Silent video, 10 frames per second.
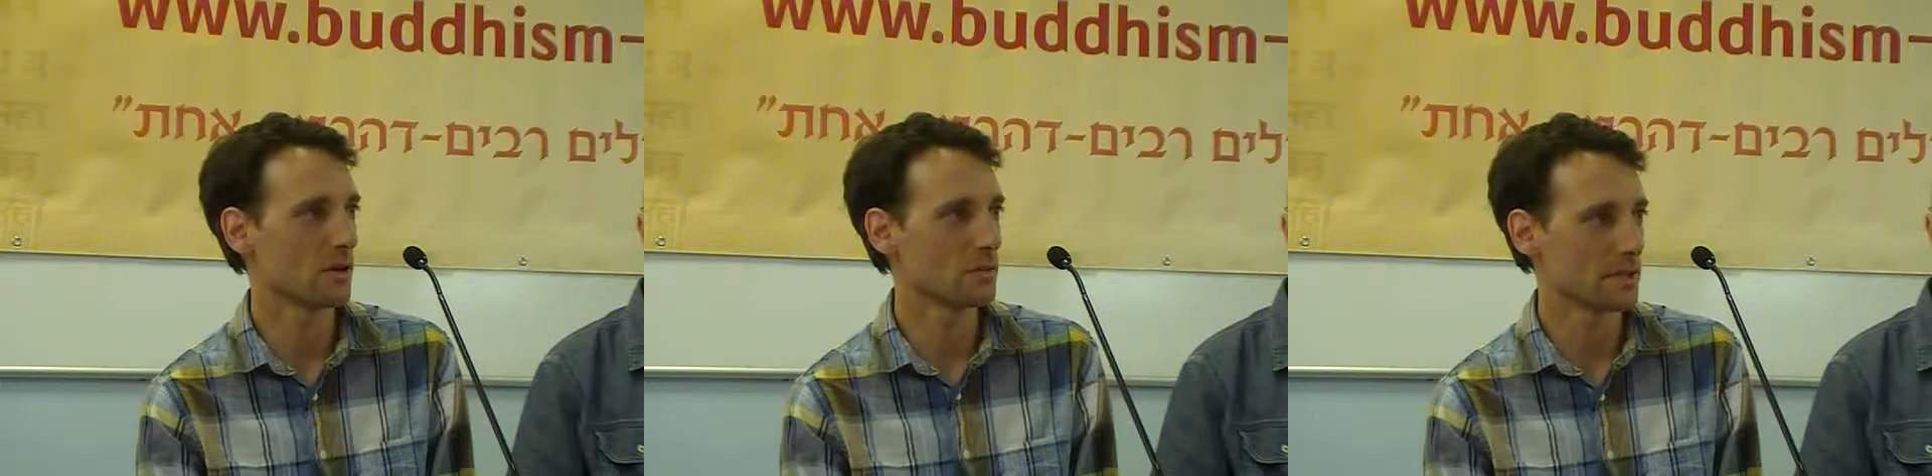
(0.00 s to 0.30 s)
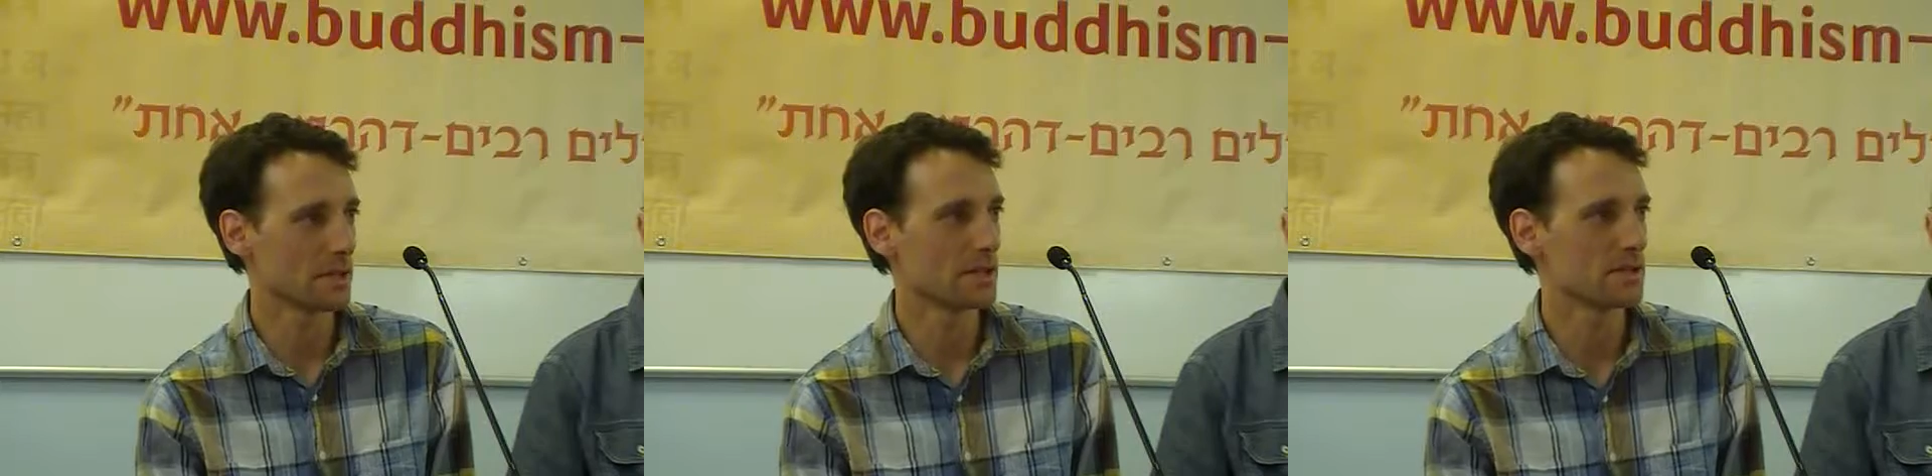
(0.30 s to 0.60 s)

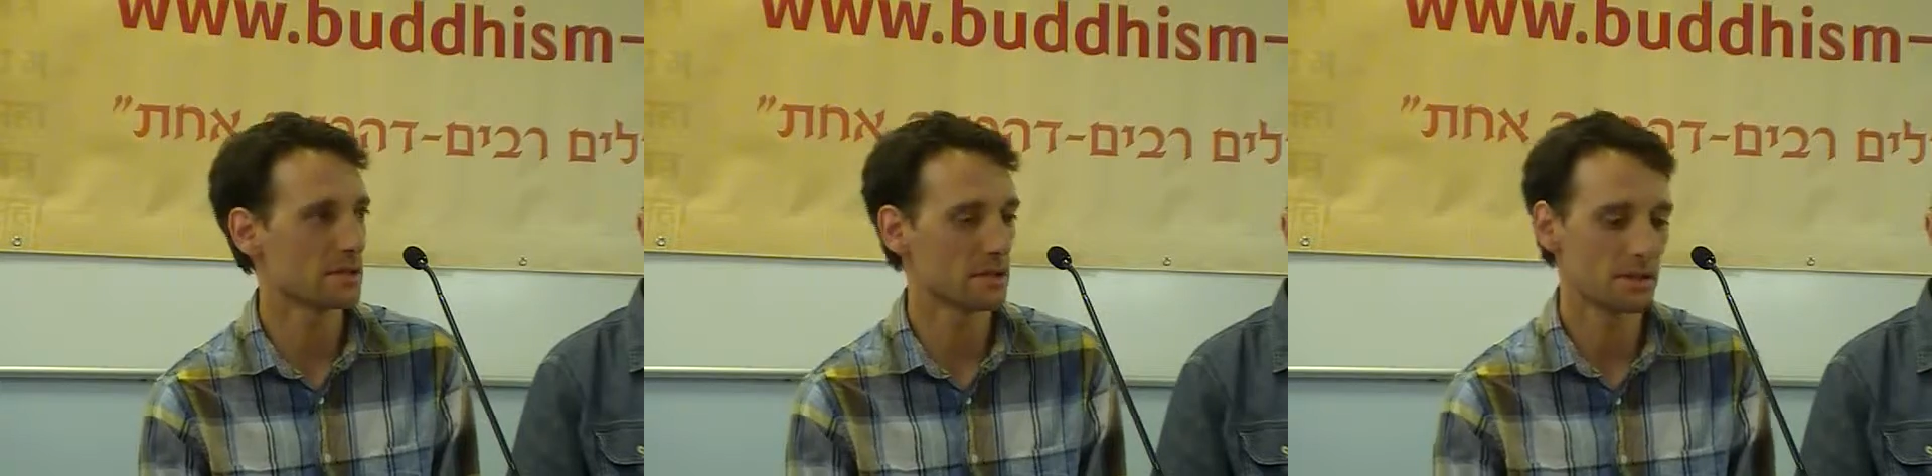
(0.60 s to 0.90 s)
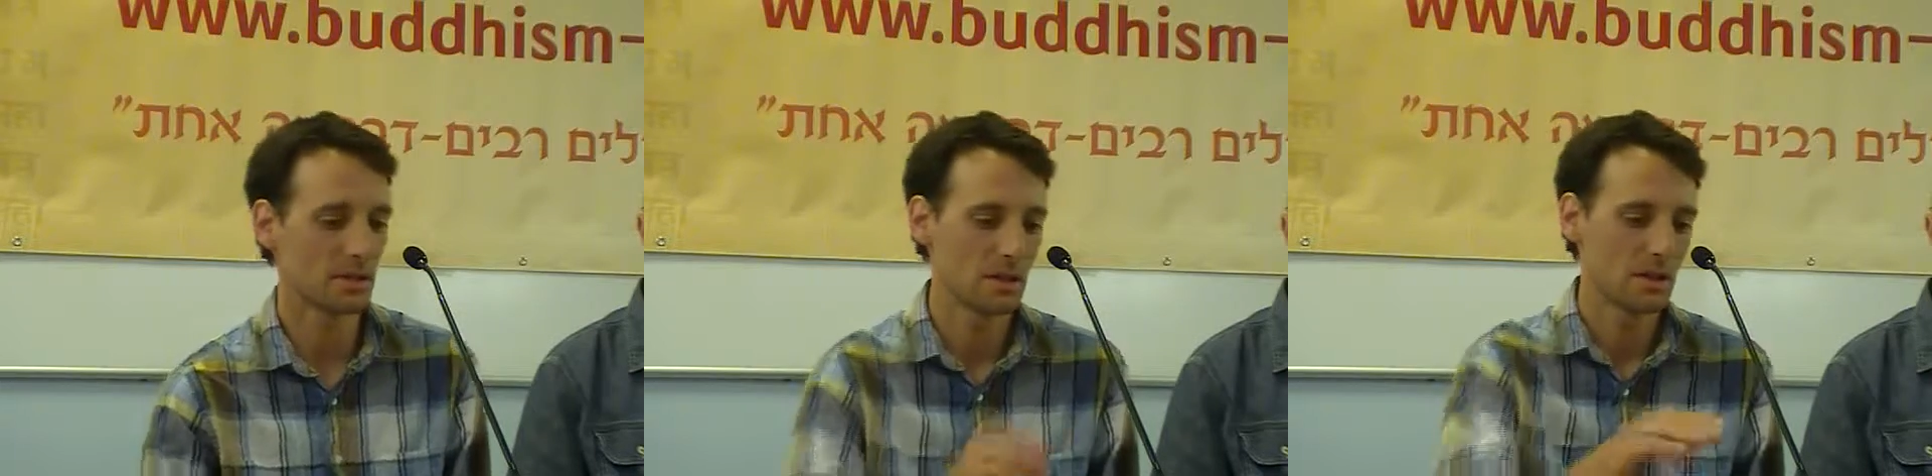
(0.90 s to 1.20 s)
openness
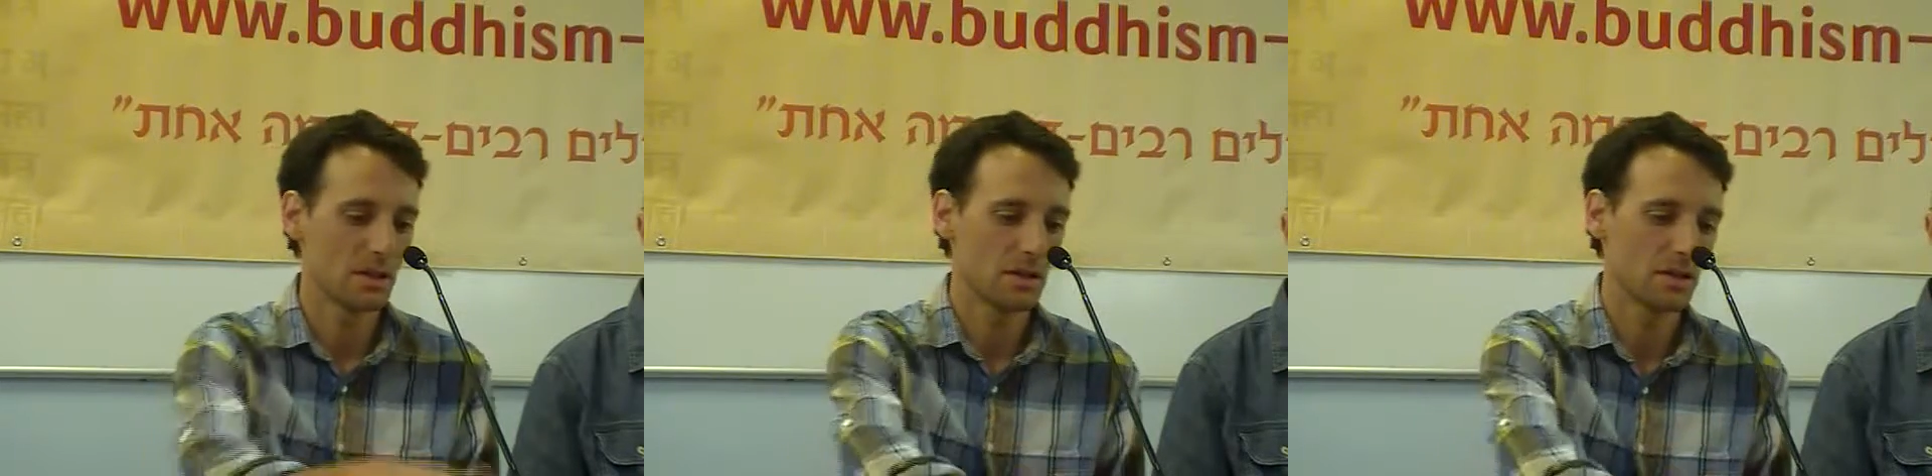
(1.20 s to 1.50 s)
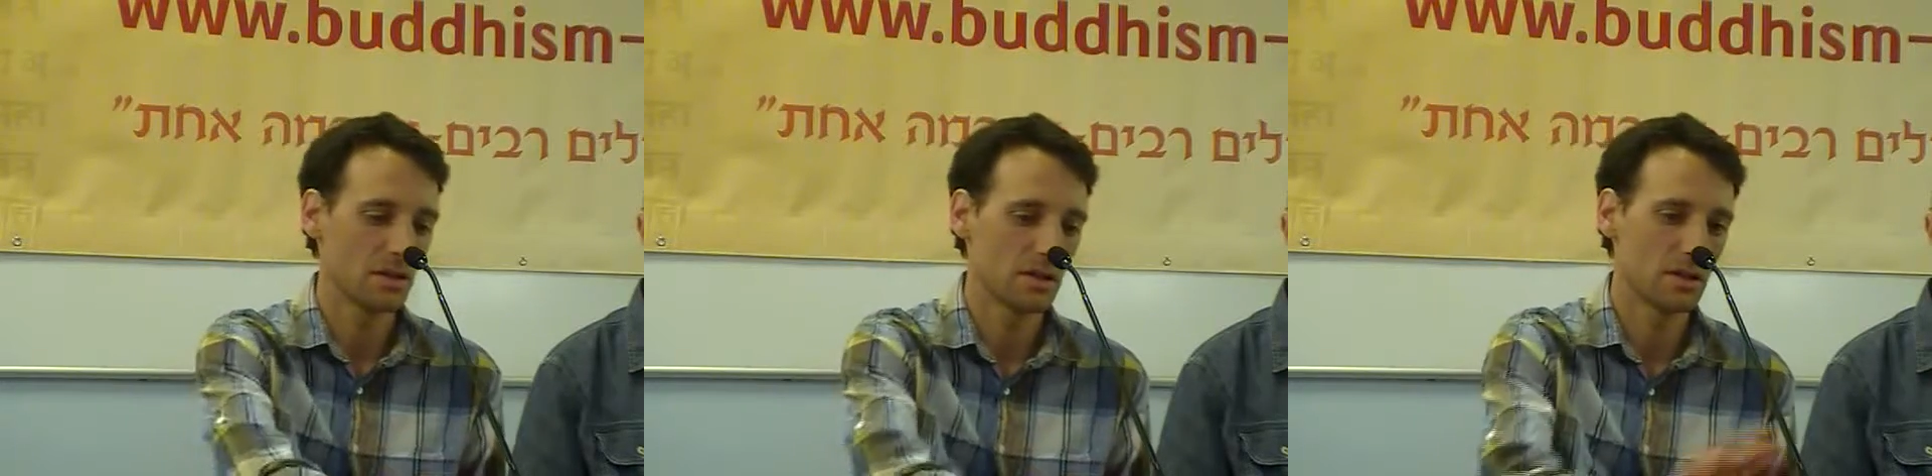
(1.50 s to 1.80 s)

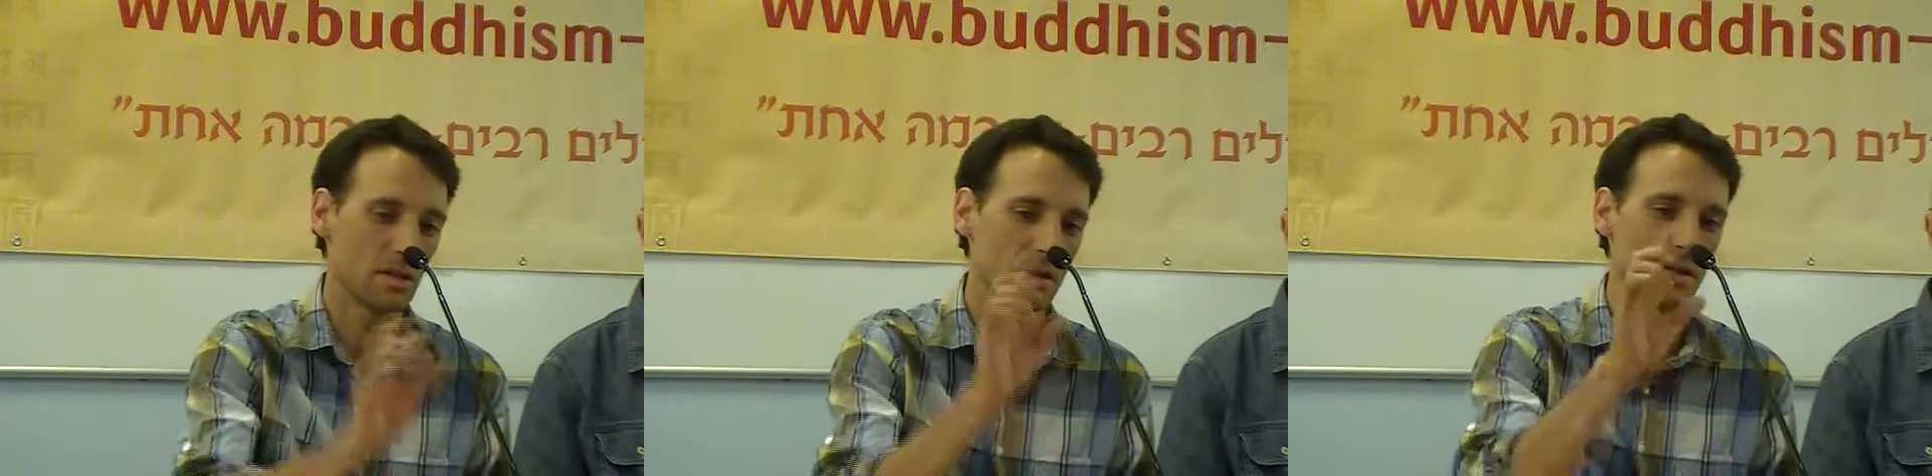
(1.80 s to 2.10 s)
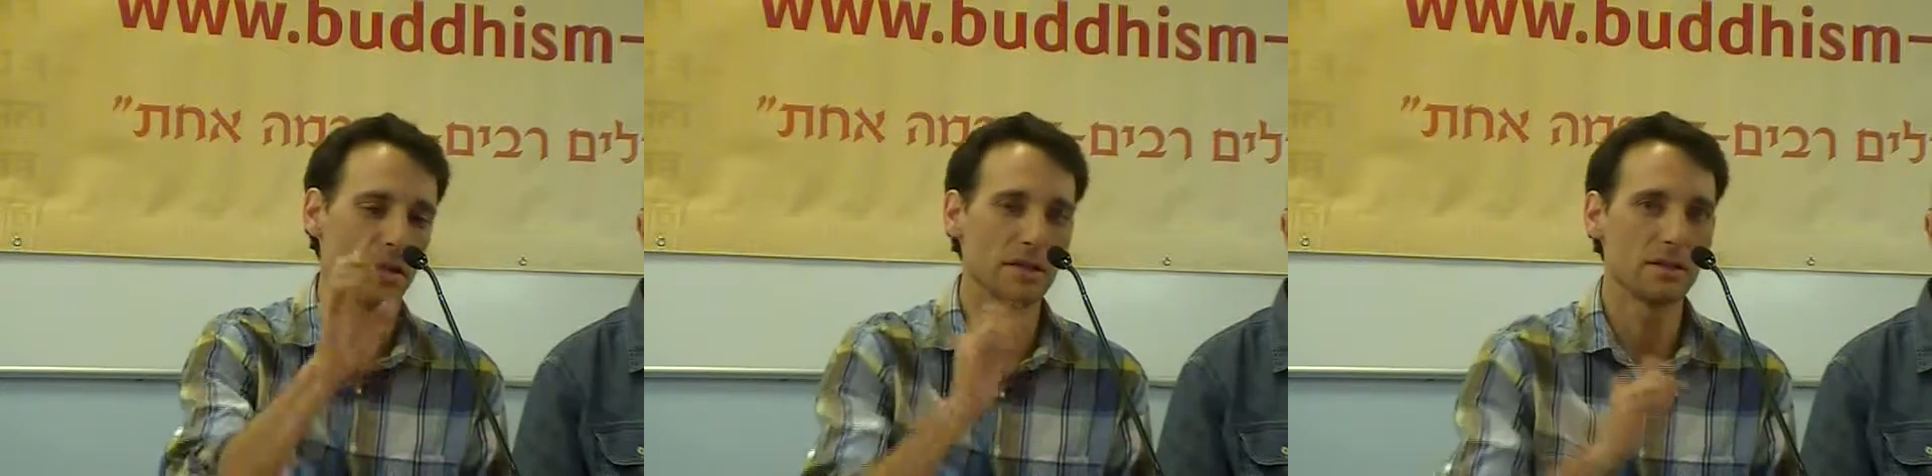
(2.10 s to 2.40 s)

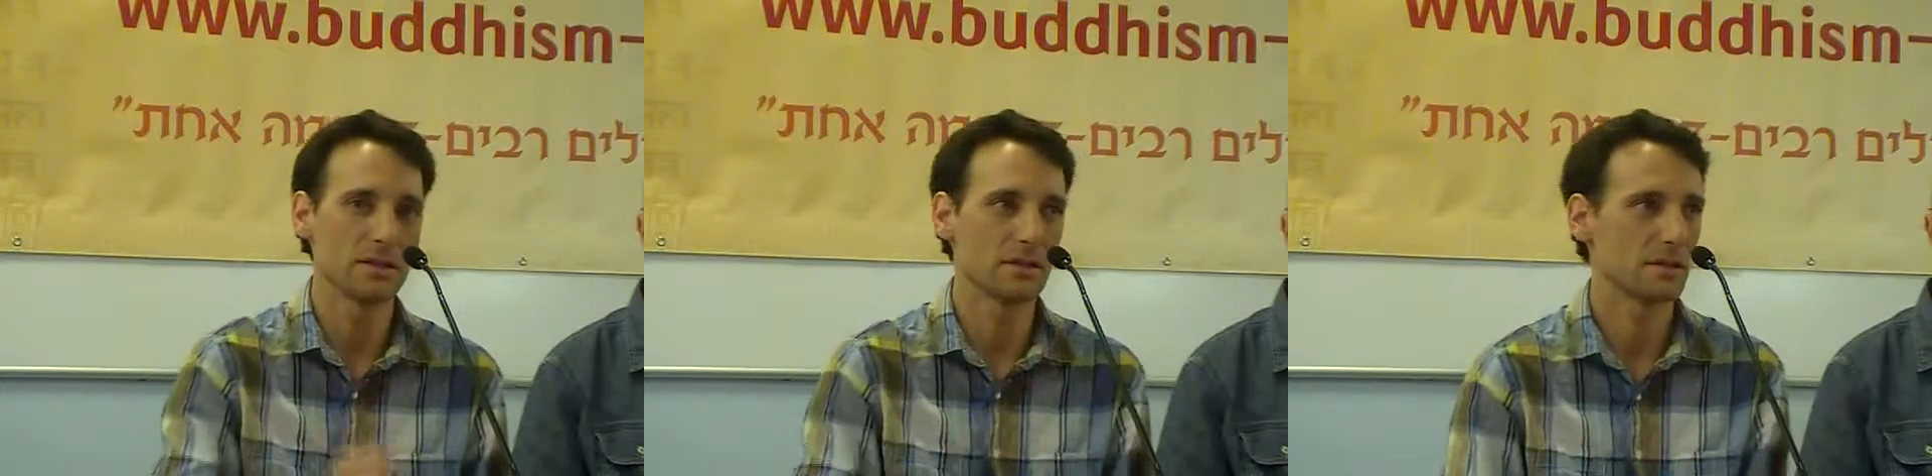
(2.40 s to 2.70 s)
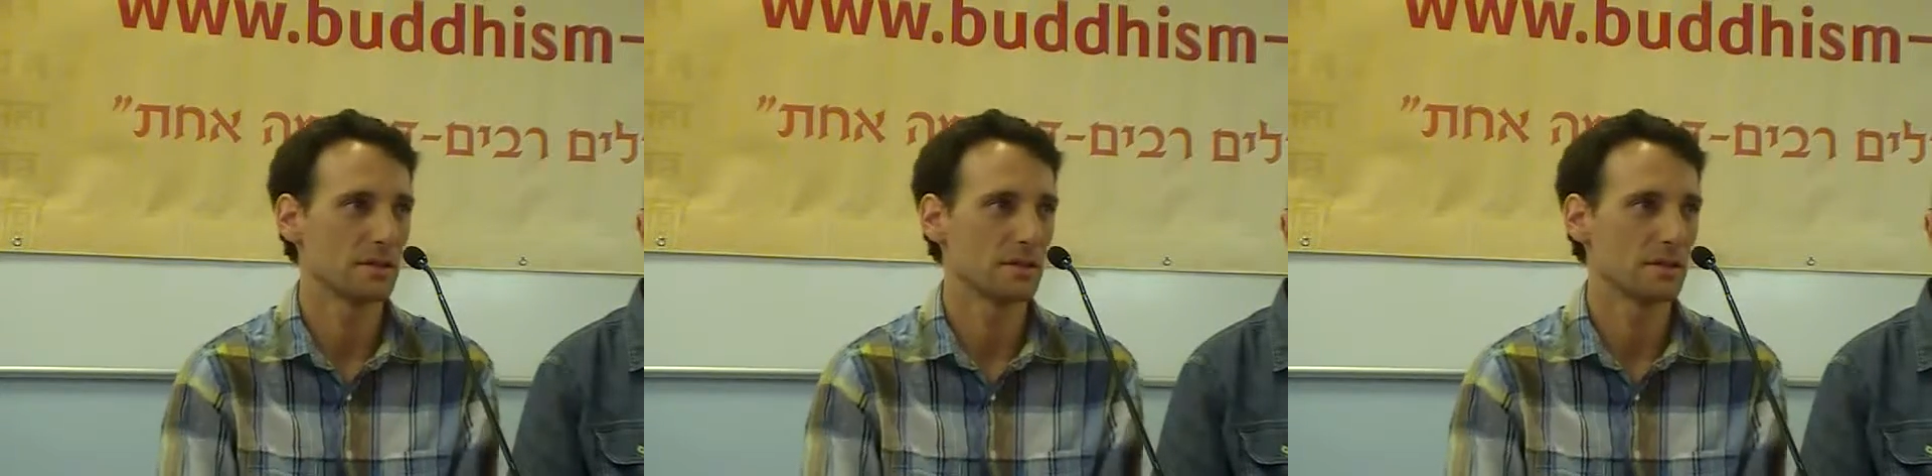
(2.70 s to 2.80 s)
and